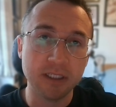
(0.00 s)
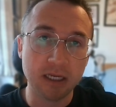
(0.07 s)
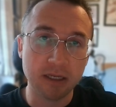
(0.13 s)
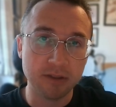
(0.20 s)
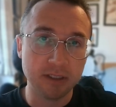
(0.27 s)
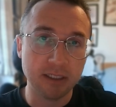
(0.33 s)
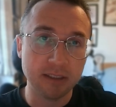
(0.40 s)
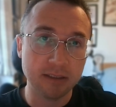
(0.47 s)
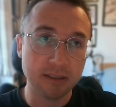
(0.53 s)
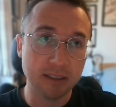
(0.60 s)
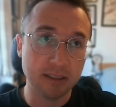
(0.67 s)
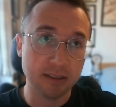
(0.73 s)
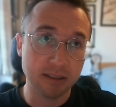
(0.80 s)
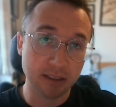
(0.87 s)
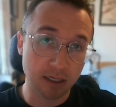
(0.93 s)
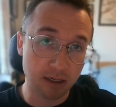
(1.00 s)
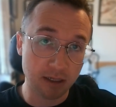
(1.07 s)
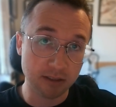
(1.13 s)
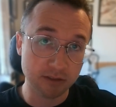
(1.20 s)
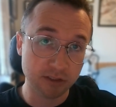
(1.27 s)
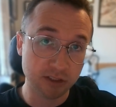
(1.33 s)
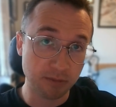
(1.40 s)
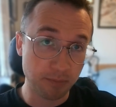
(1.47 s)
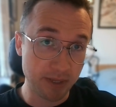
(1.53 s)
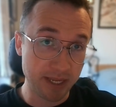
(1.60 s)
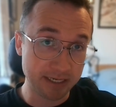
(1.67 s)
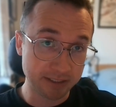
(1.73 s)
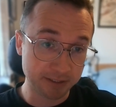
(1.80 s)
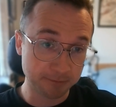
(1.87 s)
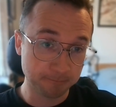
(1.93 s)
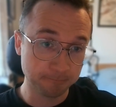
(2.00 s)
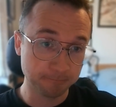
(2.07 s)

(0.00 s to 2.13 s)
other cars to pit.